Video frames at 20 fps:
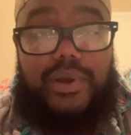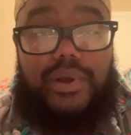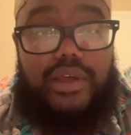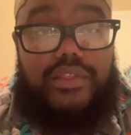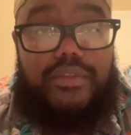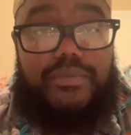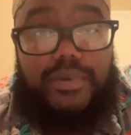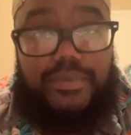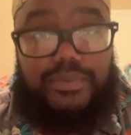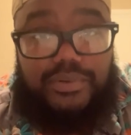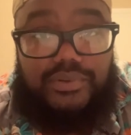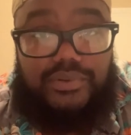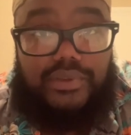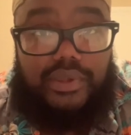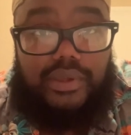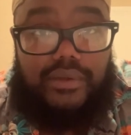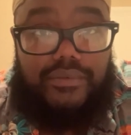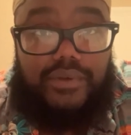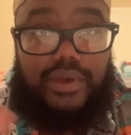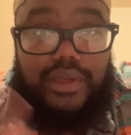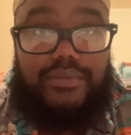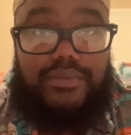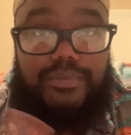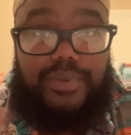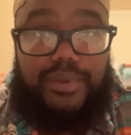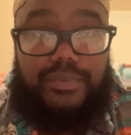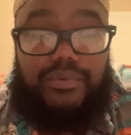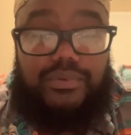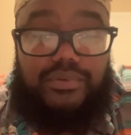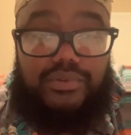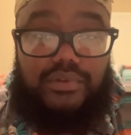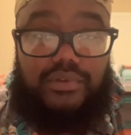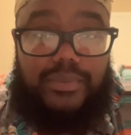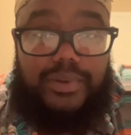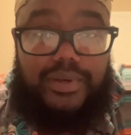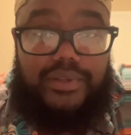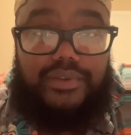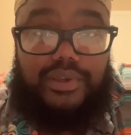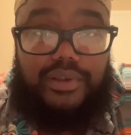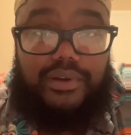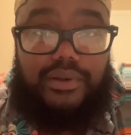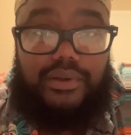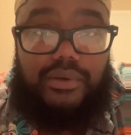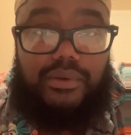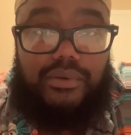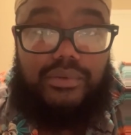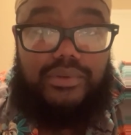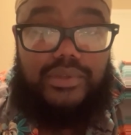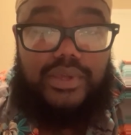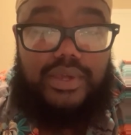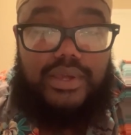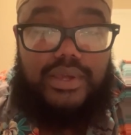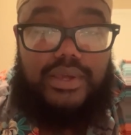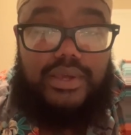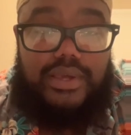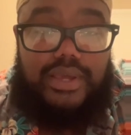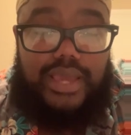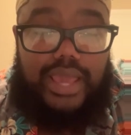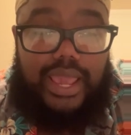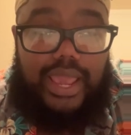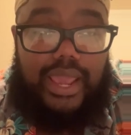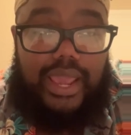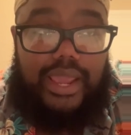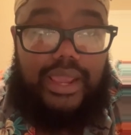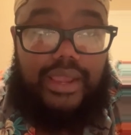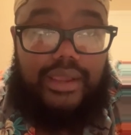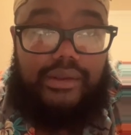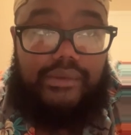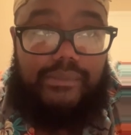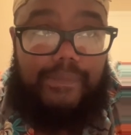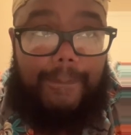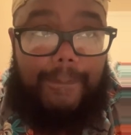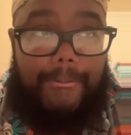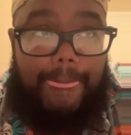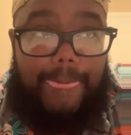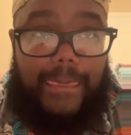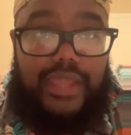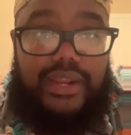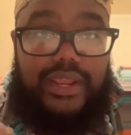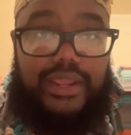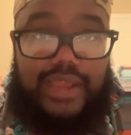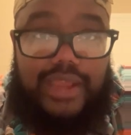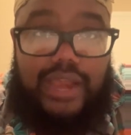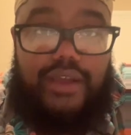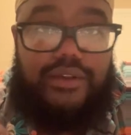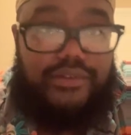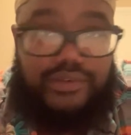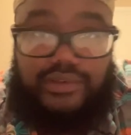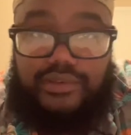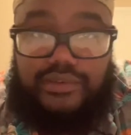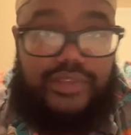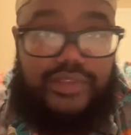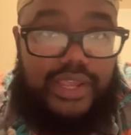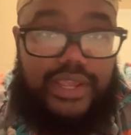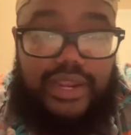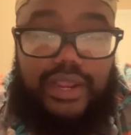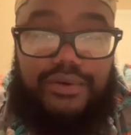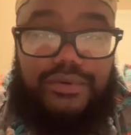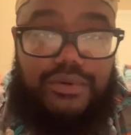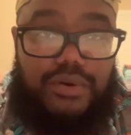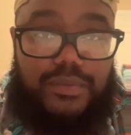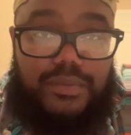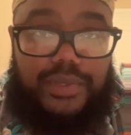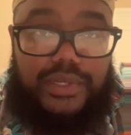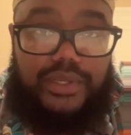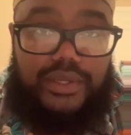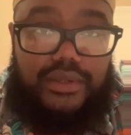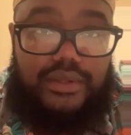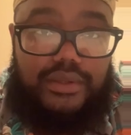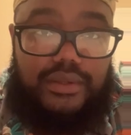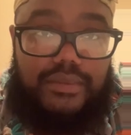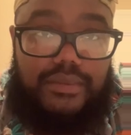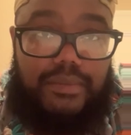other people's stuff, other people's Super Nintendos, and I could just take it out normally.